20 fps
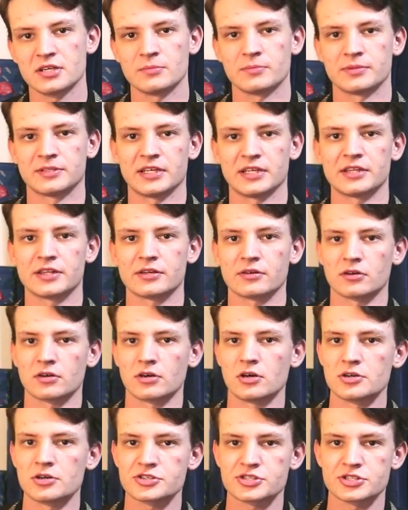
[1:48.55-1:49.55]
but then there are
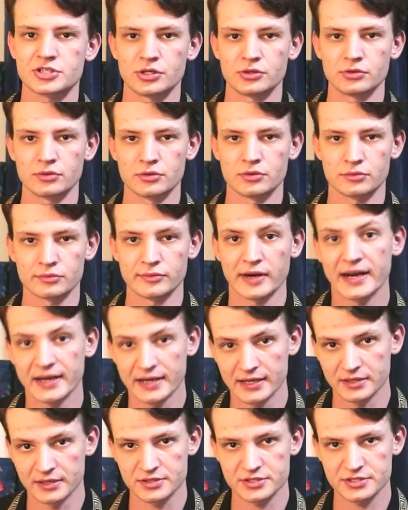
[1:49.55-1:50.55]
also
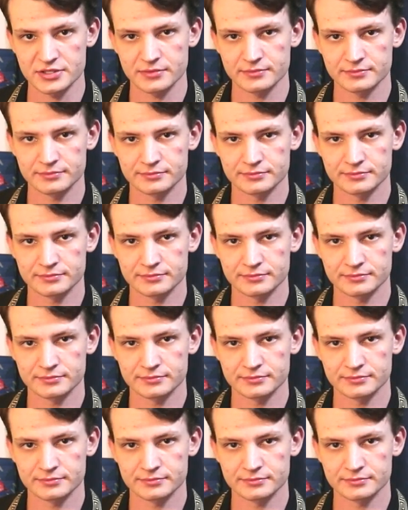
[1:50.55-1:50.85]
ratings.